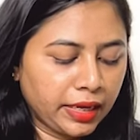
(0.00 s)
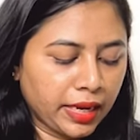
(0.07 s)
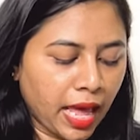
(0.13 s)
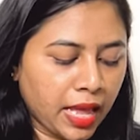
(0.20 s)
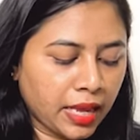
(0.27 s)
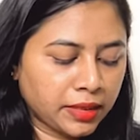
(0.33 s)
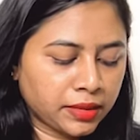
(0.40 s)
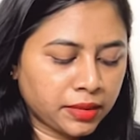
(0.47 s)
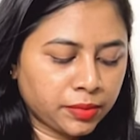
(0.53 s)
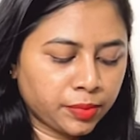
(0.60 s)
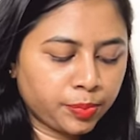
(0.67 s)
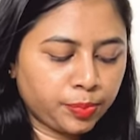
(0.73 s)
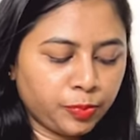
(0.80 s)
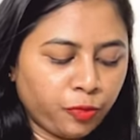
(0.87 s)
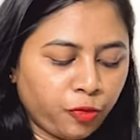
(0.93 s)
has
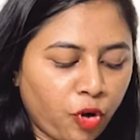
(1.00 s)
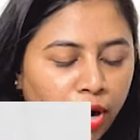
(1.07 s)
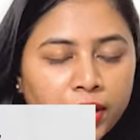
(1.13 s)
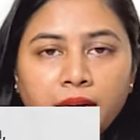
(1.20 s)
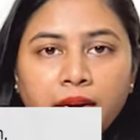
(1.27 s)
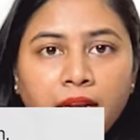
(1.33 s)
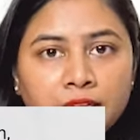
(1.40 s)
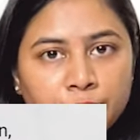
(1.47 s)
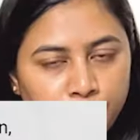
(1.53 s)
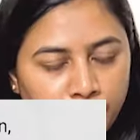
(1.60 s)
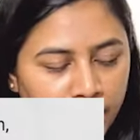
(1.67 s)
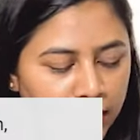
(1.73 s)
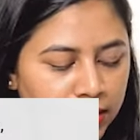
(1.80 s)
water as base,